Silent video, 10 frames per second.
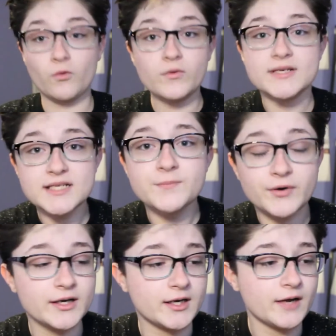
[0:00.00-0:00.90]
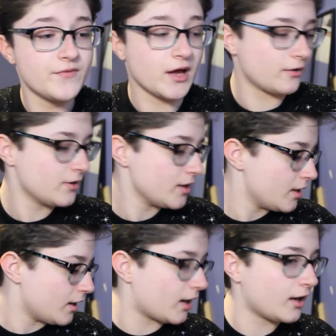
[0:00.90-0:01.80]
We did pretty good though,
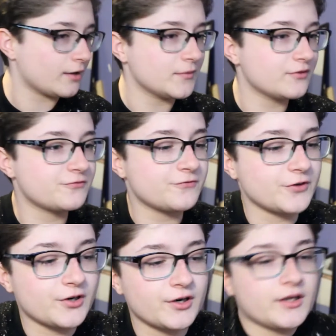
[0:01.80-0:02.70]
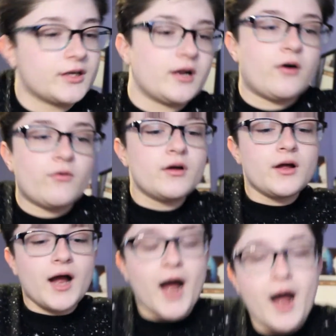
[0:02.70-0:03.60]
for
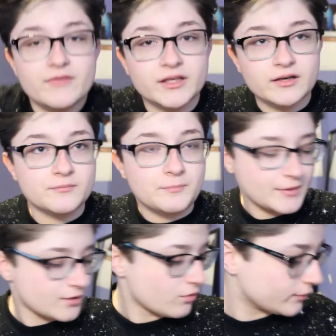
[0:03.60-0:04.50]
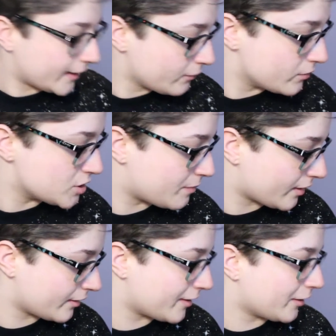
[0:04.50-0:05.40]
having a big old language
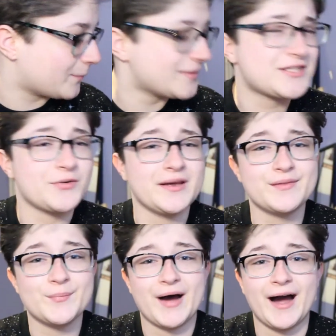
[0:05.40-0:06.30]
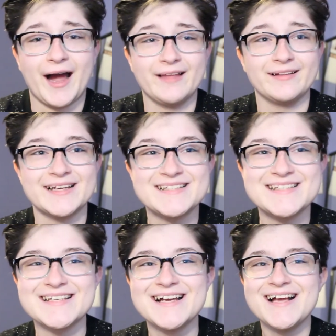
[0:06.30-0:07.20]
barrier between the
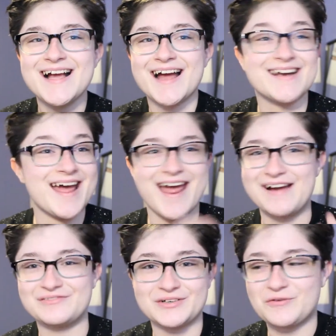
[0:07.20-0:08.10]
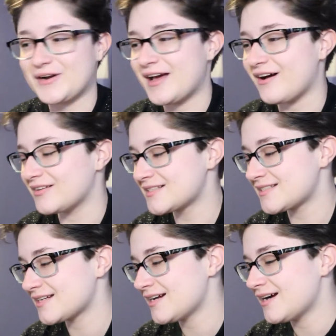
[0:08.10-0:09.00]
pilots and everyone
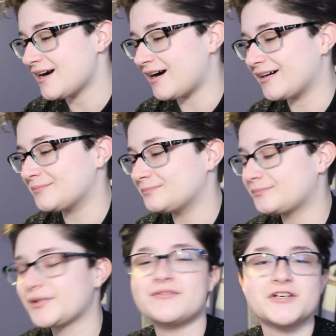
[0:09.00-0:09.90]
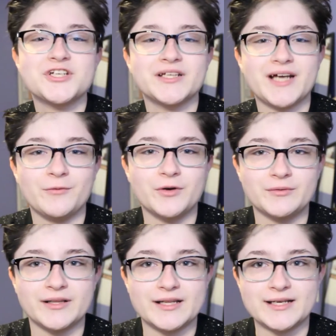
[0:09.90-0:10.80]
else. But eventually I
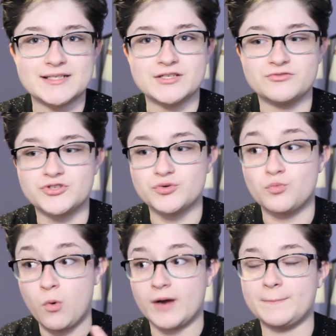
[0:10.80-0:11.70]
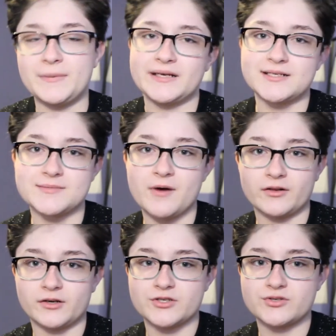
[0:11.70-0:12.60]
would really like to do one big
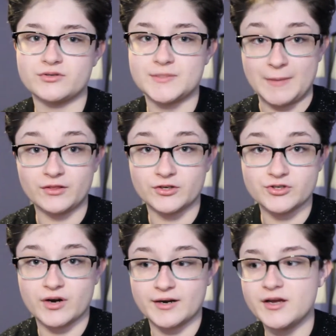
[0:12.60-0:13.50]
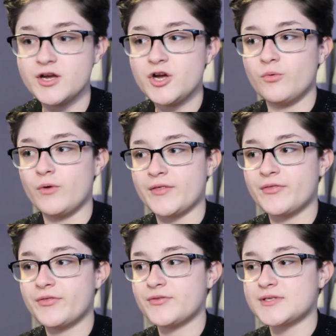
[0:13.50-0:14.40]
smugglers run
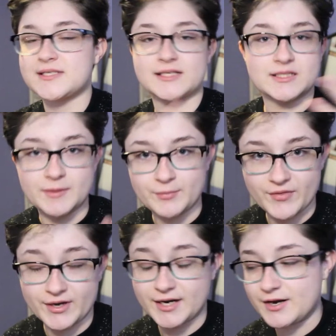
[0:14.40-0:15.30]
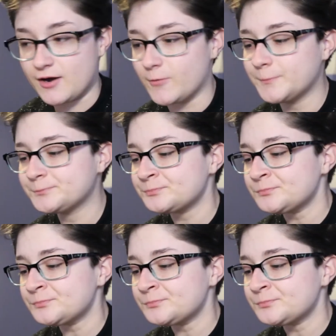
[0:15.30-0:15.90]
with 6 people that I know,